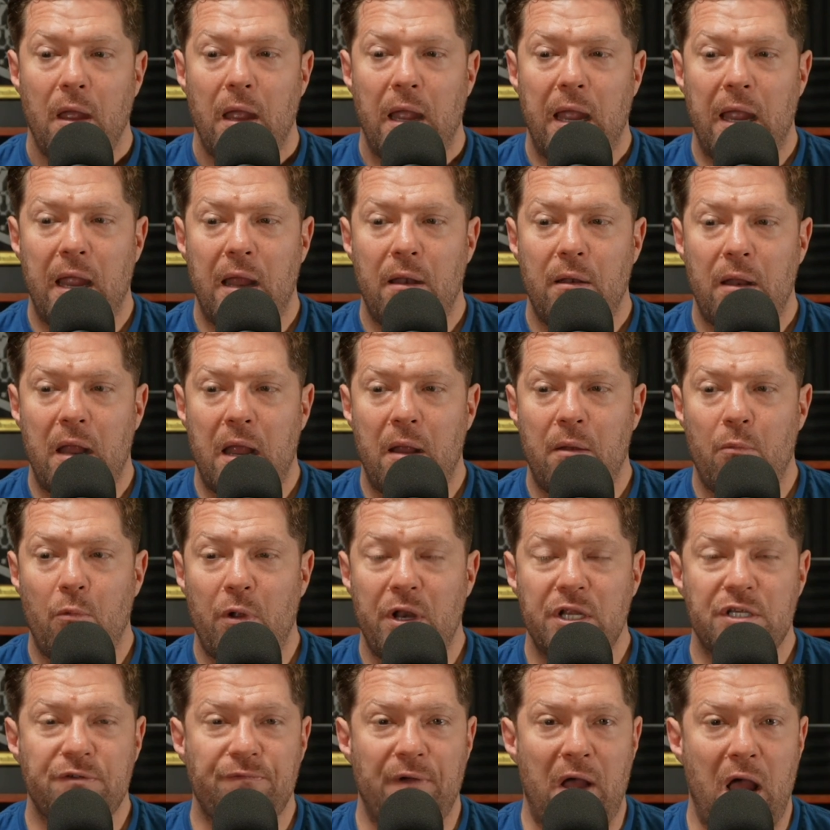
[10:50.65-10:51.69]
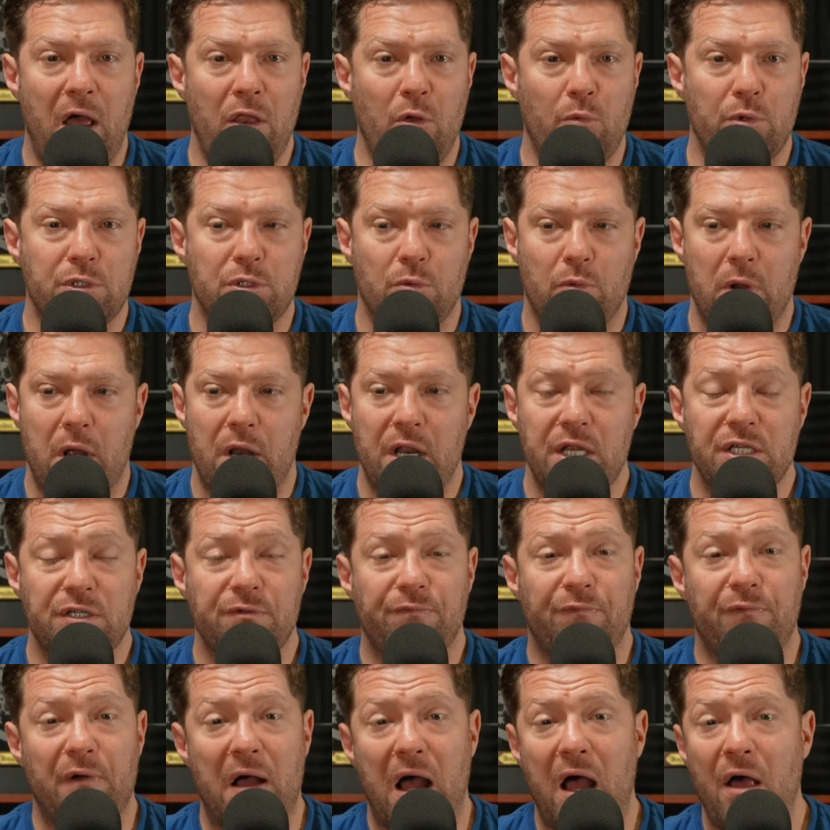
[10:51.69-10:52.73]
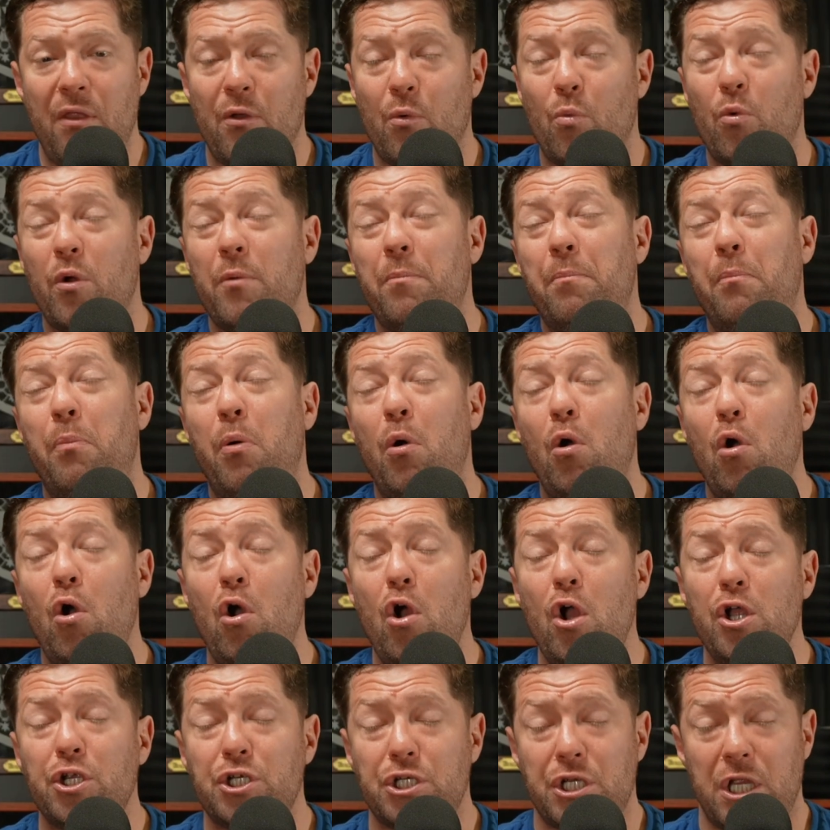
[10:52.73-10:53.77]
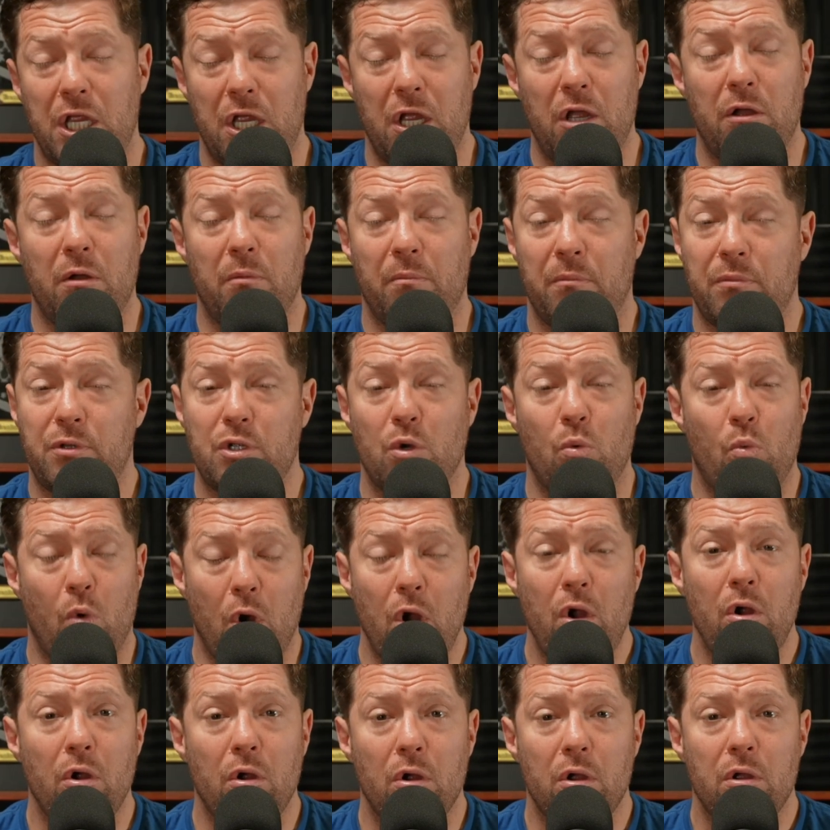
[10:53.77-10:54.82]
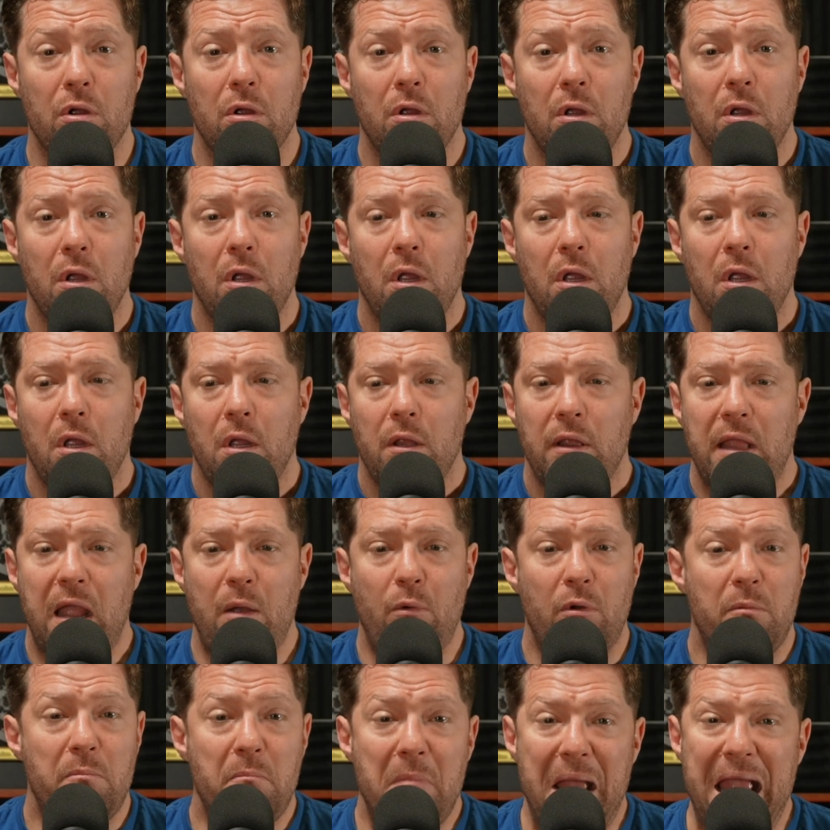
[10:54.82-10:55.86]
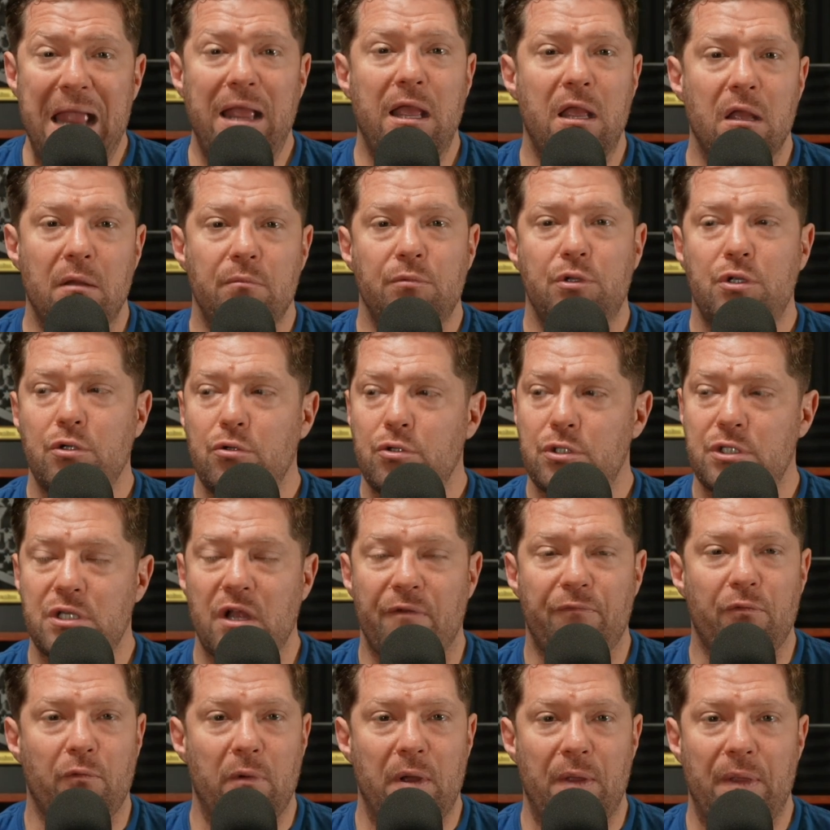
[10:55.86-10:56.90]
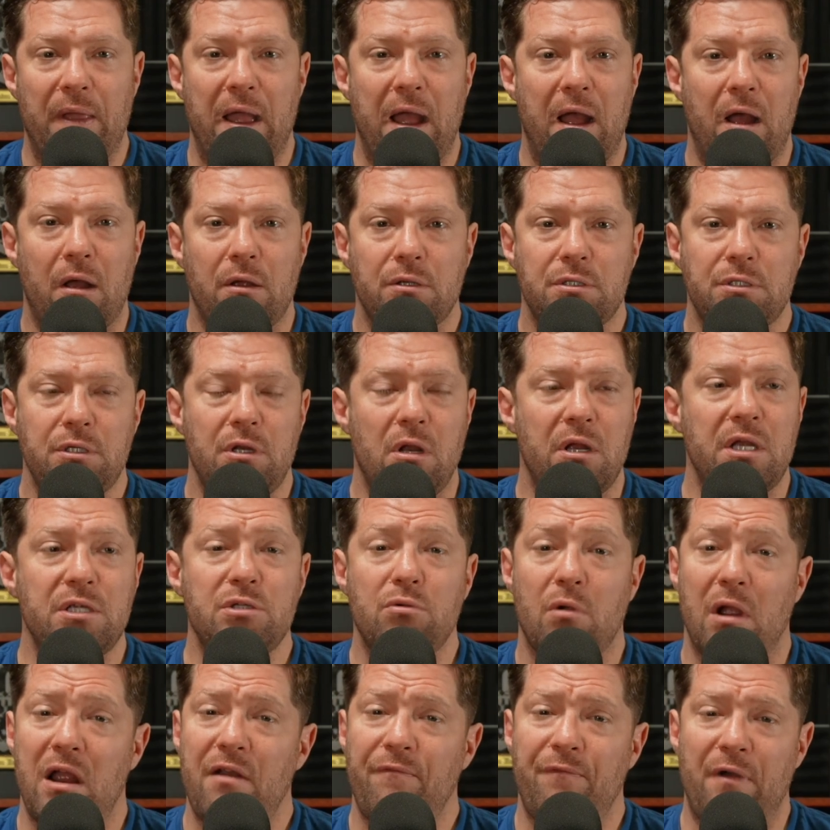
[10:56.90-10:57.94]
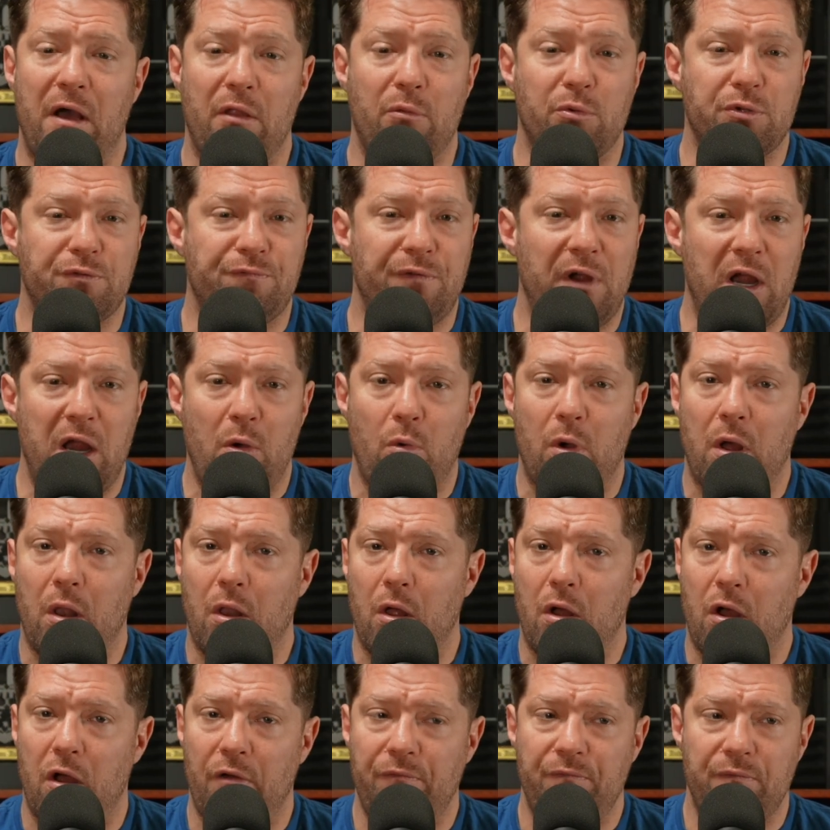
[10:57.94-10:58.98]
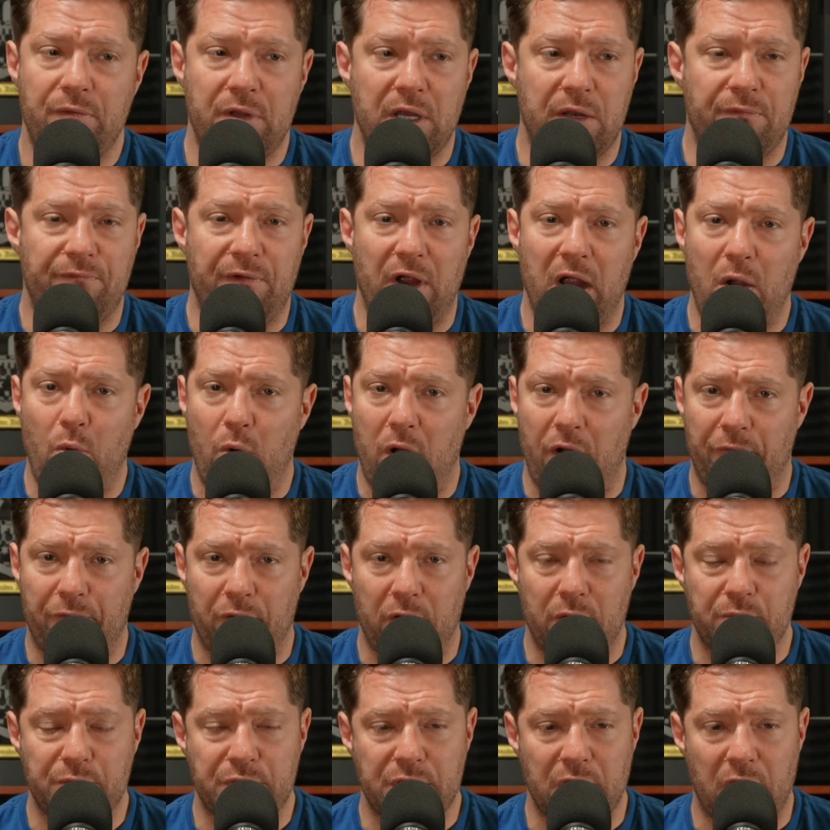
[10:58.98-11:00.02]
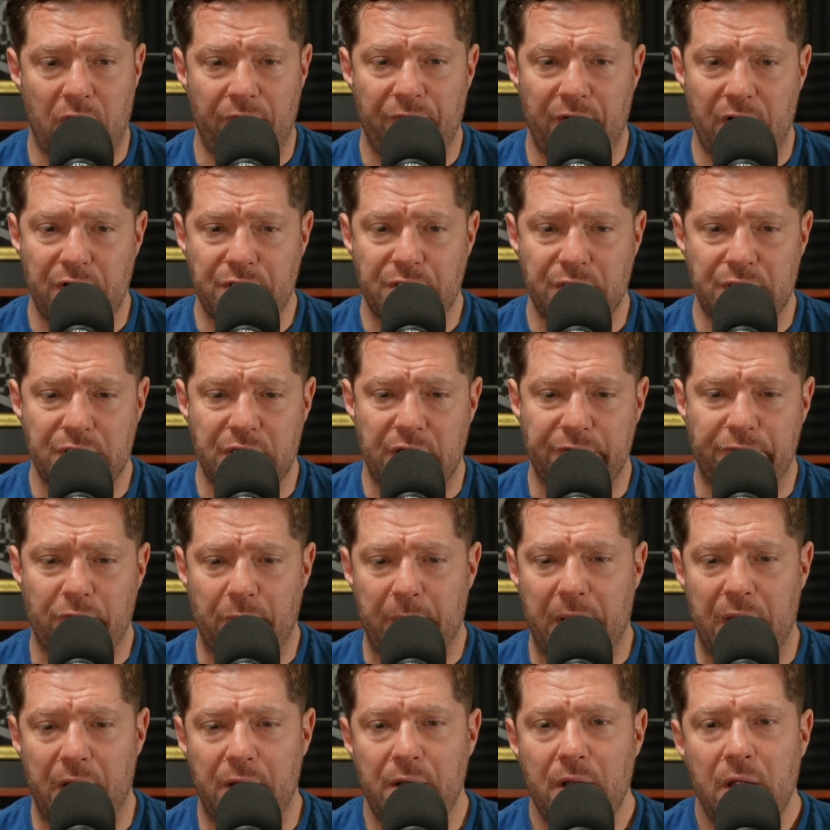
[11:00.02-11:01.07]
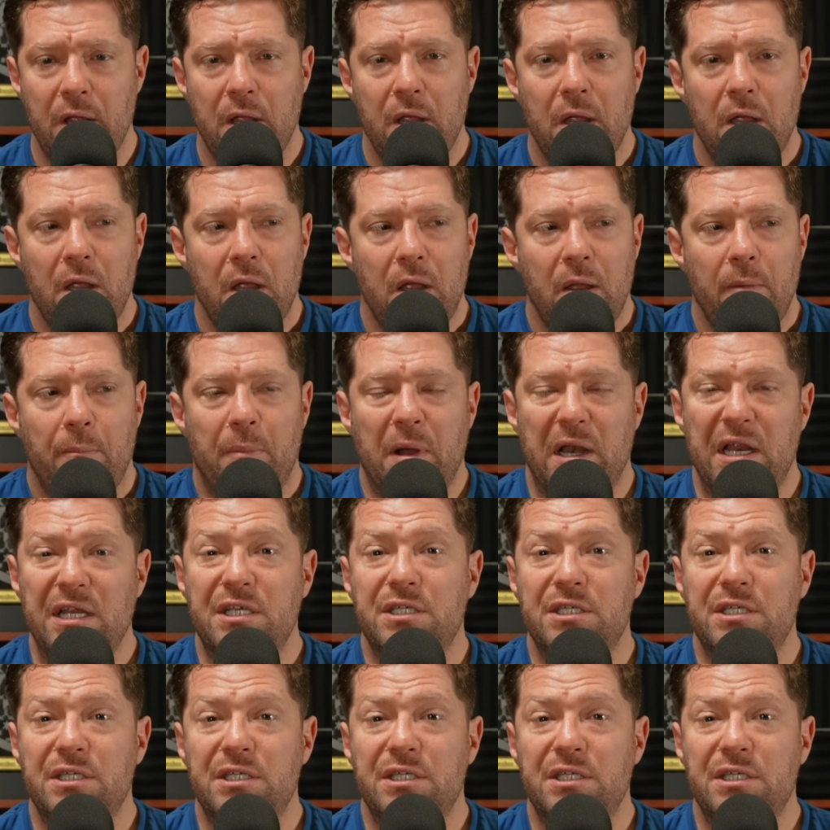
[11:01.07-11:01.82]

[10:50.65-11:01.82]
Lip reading: and when his father was around, his father would push him to work. They would make him do stuff around the house. You know, his grandfather was very well off, did very well for himself, very successful man, but he